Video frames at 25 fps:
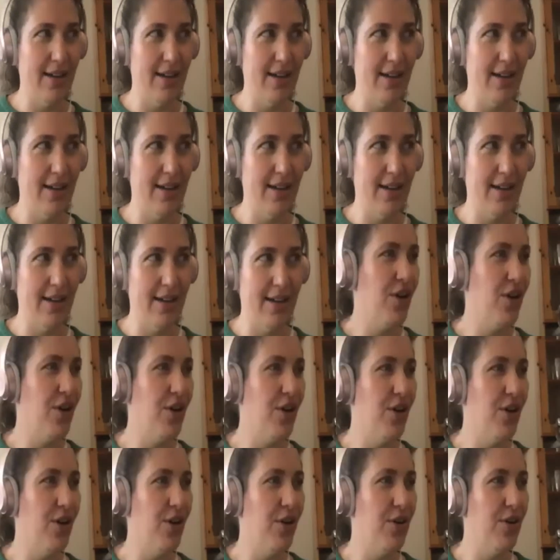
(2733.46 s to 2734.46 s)

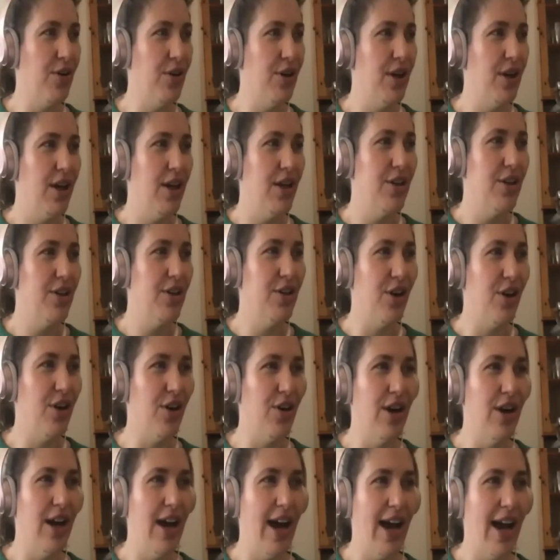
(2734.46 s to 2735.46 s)
So, you
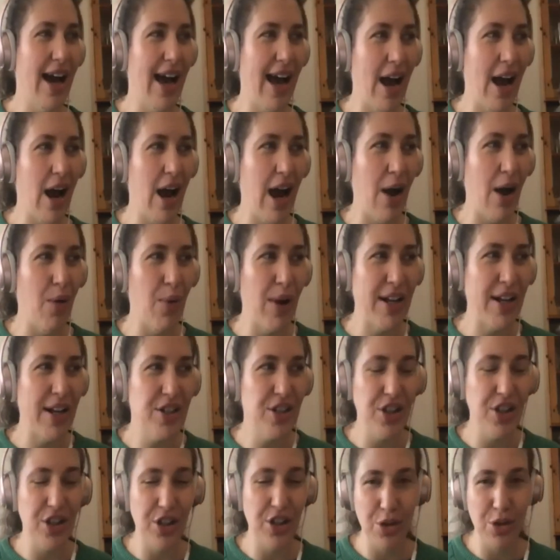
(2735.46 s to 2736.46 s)
know, I went to
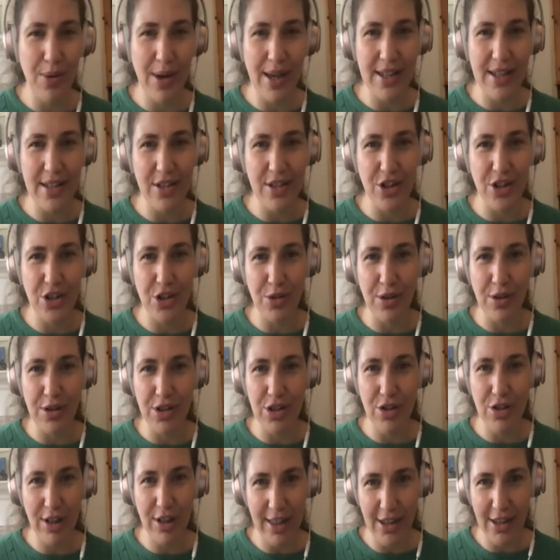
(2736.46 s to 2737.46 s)
the US to do a
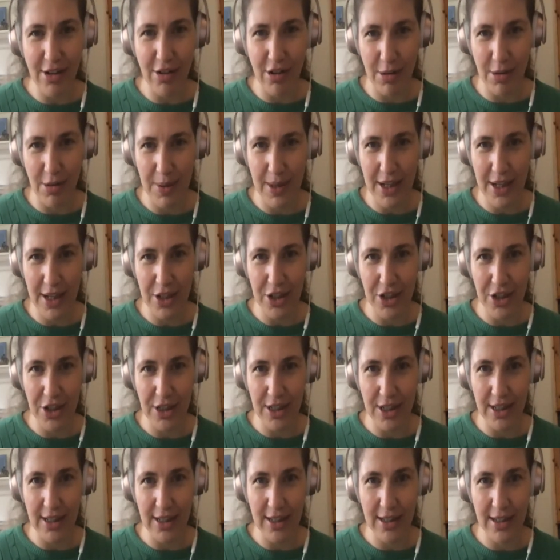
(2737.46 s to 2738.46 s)
string theory
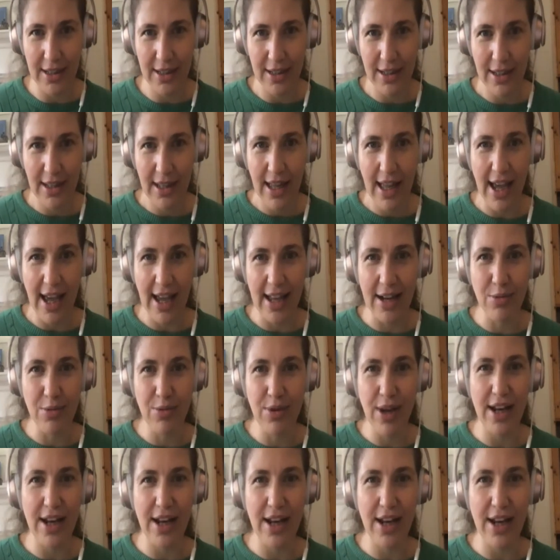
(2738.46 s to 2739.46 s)
PhD mm-hmm.
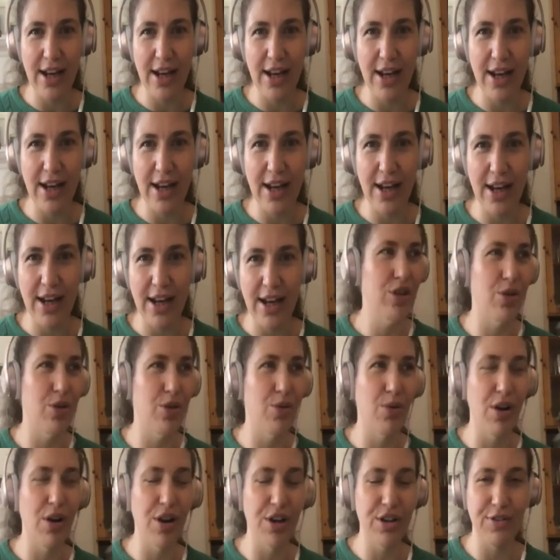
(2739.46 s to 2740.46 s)
and you know,
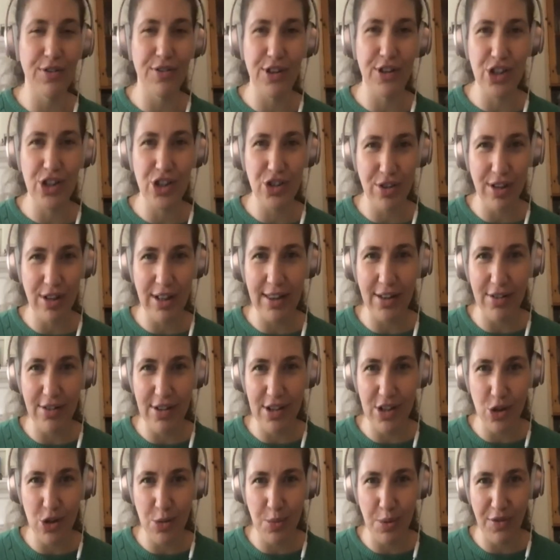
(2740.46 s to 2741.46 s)
worked for a string theory
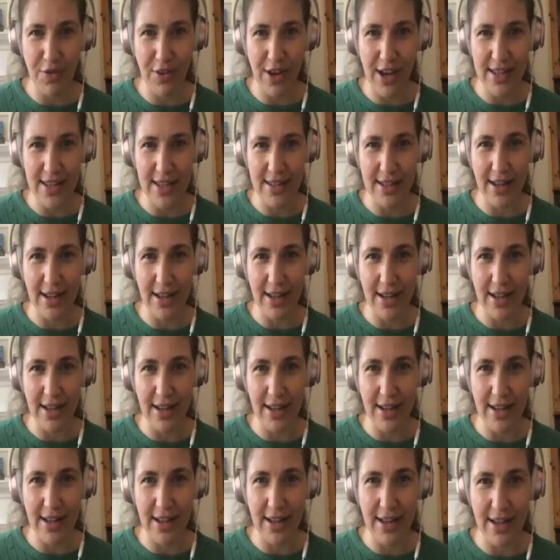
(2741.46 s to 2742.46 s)
supervisor
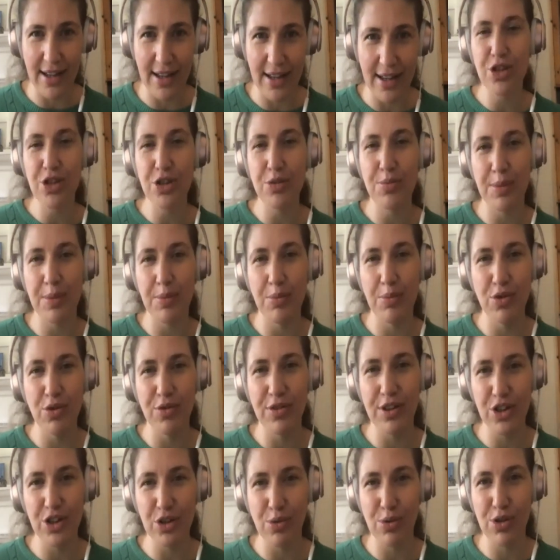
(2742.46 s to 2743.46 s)
who happened to be
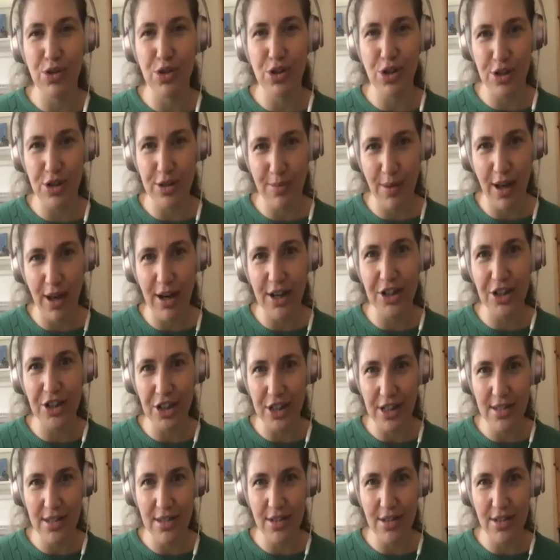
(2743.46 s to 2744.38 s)
moving towards cosmology. Mm-hmm.